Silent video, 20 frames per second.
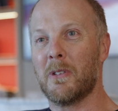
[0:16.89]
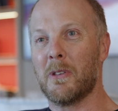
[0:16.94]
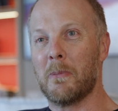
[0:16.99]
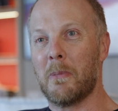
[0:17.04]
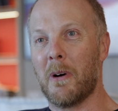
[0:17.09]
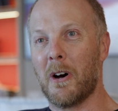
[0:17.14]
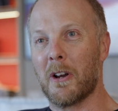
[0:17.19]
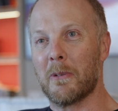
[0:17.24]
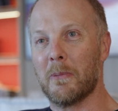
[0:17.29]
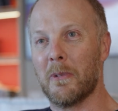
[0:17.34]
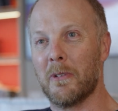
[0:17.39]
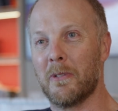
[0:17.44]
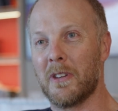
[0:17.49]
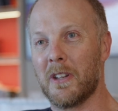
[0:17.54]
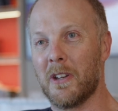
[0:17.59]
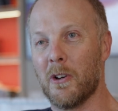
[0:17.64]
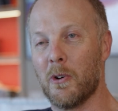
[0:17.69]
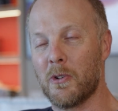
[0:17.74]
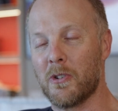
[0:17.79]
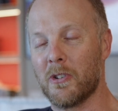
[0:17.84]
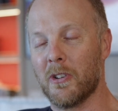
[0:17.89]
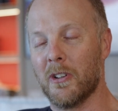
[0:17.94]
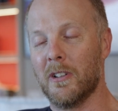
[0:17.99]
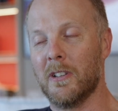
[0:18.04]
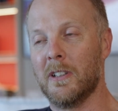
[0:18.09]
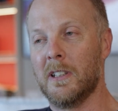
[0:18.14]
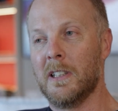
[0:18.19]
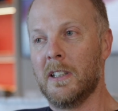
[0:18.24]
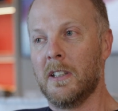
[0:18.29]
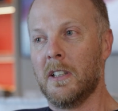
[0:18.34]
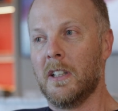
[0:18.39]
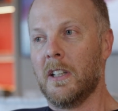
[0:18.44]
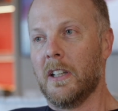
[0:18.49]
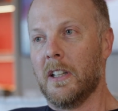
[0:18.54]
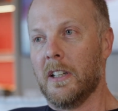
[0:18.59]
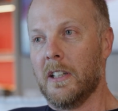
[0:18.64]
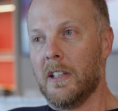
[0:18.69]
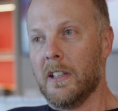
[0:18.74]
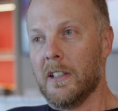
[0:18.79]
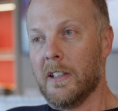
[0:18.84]
the bottom of the ocean.
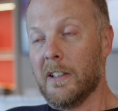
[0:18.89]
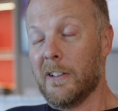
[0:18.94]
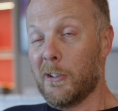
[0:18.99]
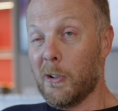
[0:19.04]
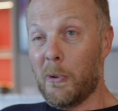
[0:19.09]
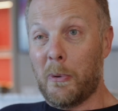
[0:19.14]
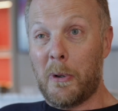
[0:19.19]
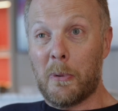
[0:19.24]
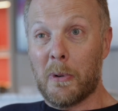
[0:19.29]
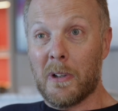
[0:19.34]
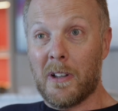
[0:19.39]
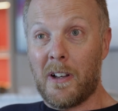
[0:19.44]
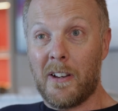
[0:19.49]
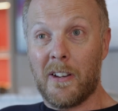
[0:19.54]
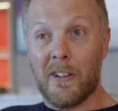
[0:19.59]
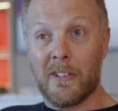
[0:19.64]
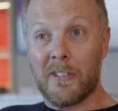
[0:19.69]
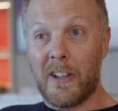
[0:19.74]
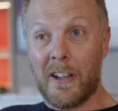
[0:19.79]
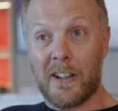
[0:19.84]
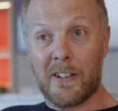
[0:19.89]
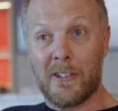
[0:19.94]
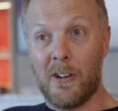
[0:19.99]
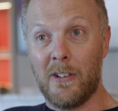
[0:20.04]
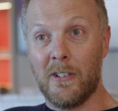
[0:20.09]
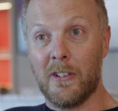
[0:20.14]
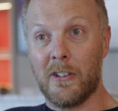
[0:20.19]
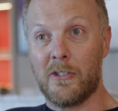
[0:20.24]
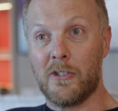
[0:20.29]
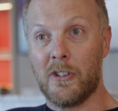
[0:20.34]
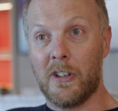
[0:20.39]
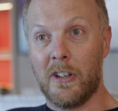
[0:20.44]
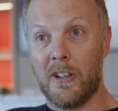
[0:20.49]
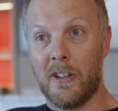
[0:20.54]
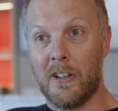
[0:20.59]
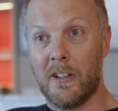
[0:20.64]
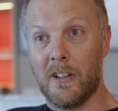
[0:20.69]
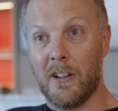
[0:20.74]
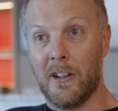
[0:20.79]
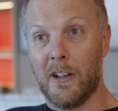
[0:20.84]
And so we rely on
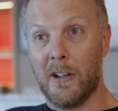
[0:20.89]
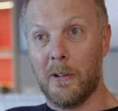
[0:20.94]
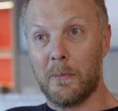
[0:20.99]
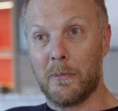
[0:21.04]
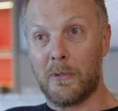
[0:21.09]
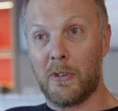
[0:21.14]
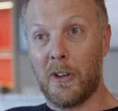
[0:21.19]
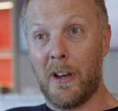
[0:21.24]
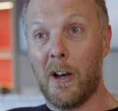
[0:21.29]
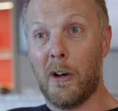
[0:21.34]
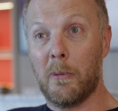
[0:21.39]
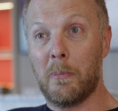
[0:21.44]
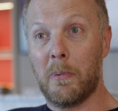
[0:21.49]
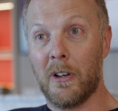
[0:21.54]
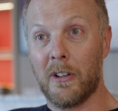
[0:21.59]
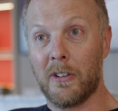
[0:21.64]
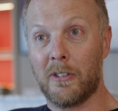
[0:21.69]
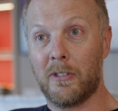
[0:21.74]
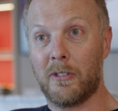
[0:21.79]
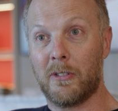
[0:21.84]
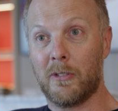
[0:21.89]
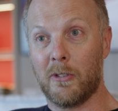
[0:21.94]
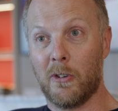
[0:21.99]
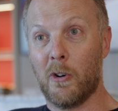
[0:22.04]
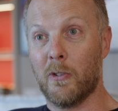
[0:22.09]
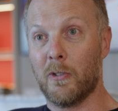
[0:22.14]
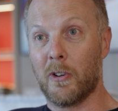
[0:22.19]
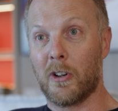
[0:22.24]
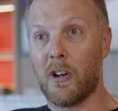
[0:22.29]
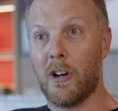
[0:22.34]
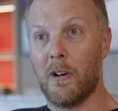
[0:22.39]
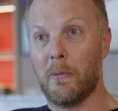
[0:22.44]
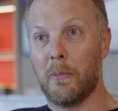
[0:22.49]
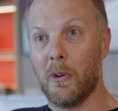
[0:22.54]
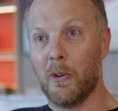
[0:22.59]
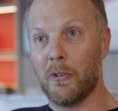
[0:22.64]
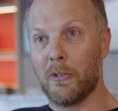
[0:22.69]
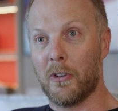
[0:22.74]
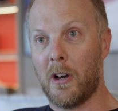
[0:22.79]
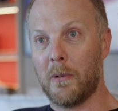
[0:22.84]
technology um, to help us
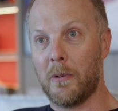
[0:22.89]
overcome those